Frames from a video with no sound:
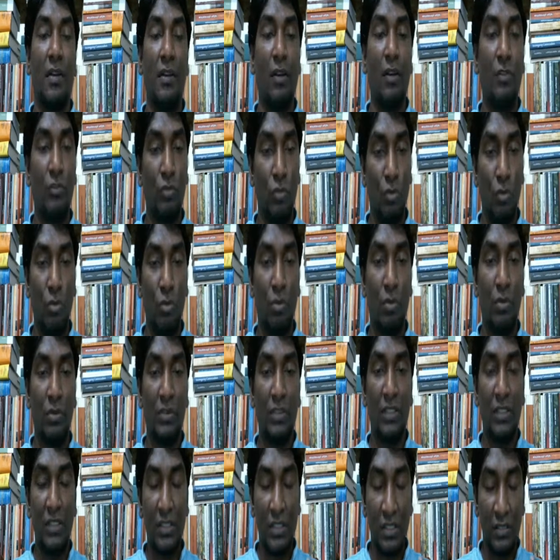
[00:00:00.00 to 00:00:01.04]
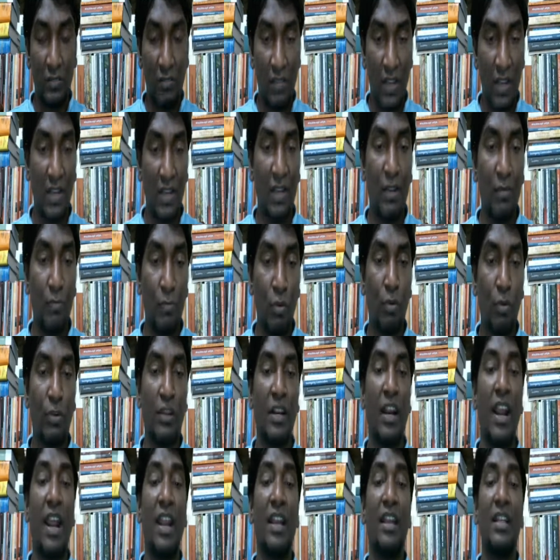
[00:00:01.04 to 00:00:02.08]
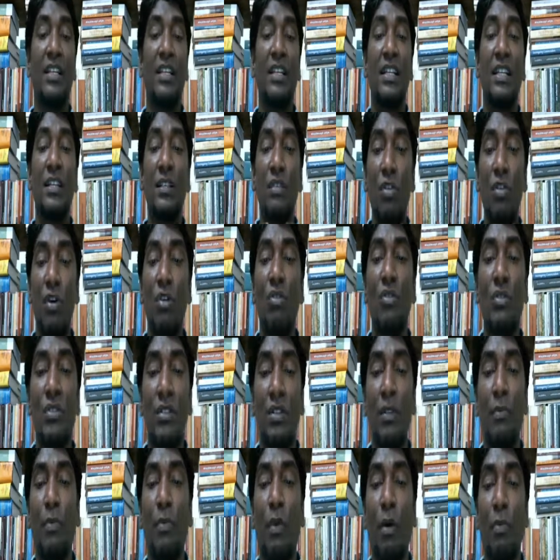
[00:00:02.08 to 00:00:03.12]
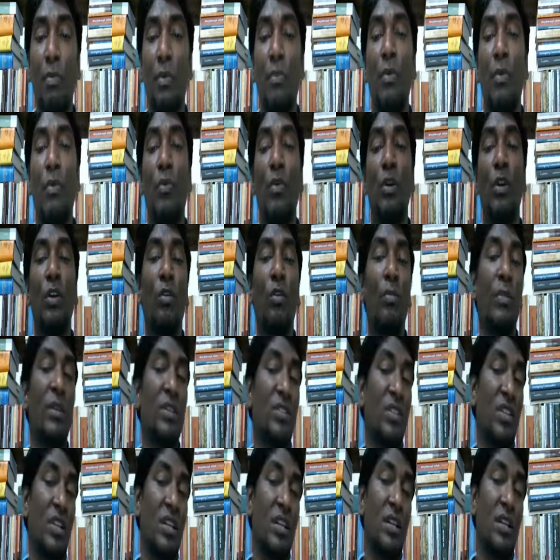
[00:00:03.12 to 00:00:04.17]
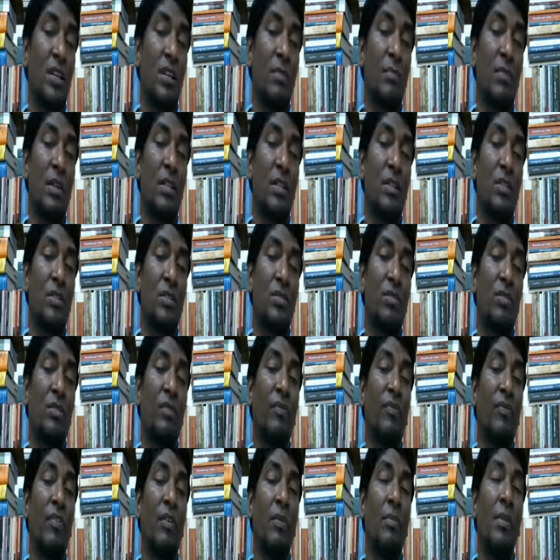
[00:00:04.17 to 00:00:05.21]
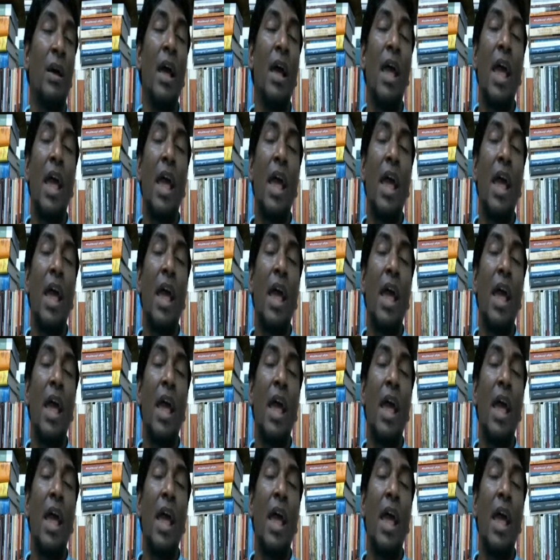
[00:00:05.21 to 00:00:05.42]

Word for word: So this is very important and it ignores the problem of oligopolistic interdependence of the firm